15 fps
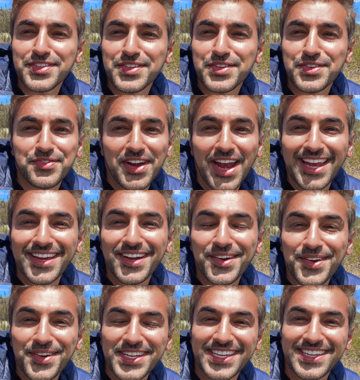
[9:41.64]
you to
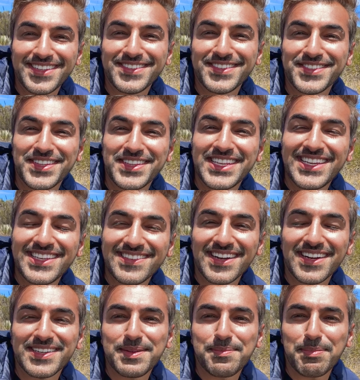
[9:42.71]
frailejones. So these
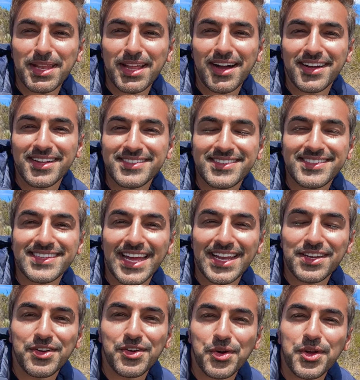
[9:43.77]
are the plants that
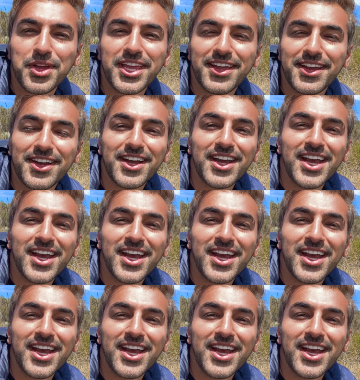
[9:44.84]
grow here,